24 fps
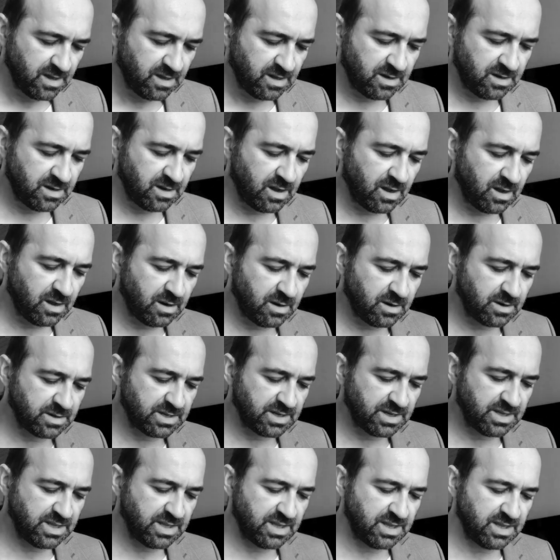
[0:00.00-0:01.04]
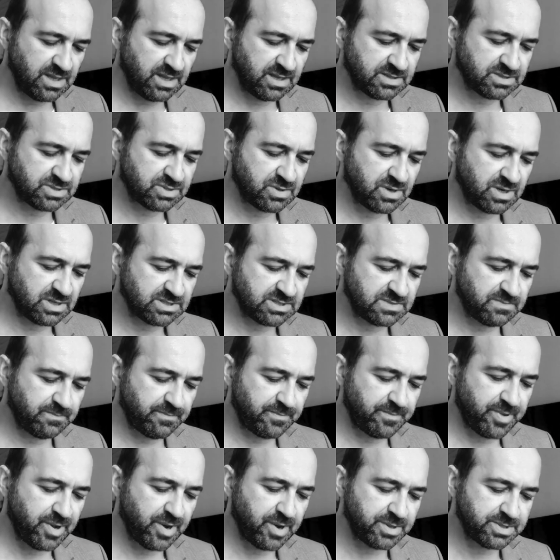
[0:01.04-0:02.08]
and art extracts
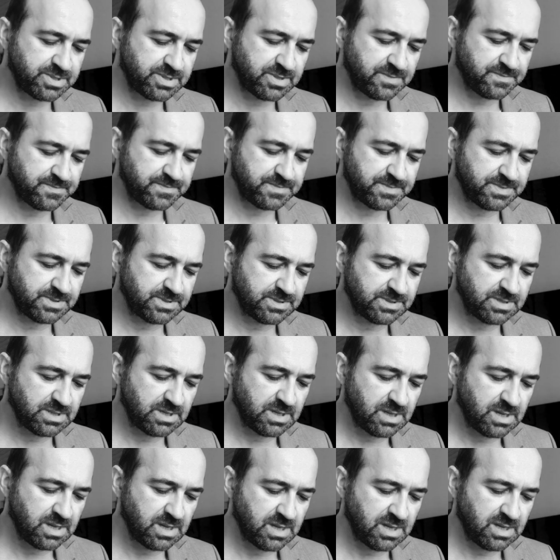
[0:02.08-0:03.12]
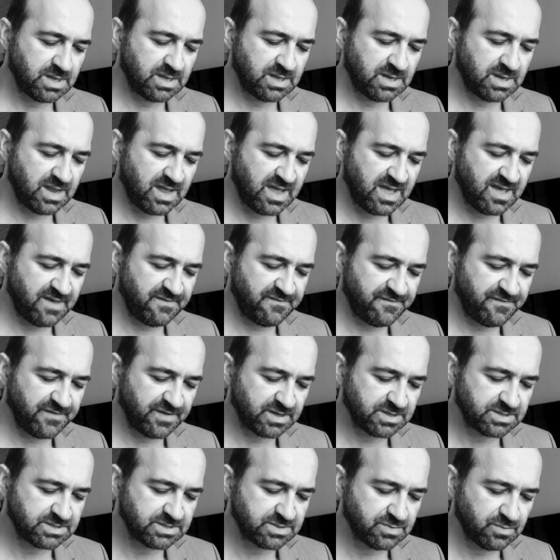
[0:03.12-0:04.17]
percepts and
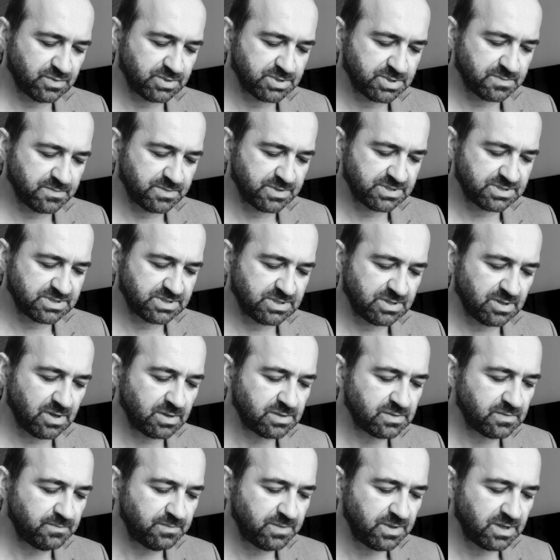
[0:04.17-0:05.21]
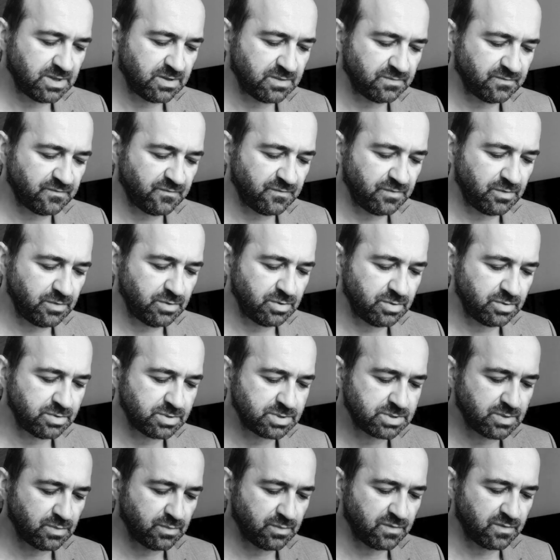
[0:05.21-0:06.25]
affects, which must not be
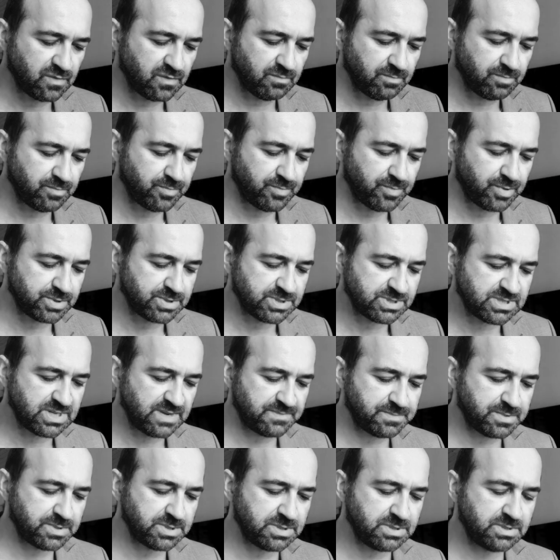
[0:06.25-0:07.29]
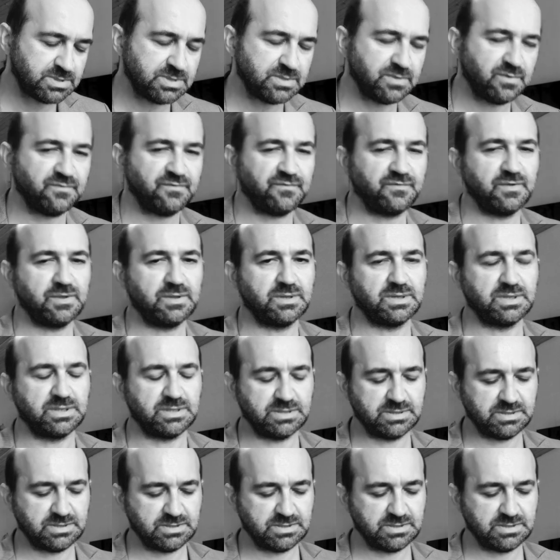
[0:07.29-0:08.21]
confused with perceptions or feelings.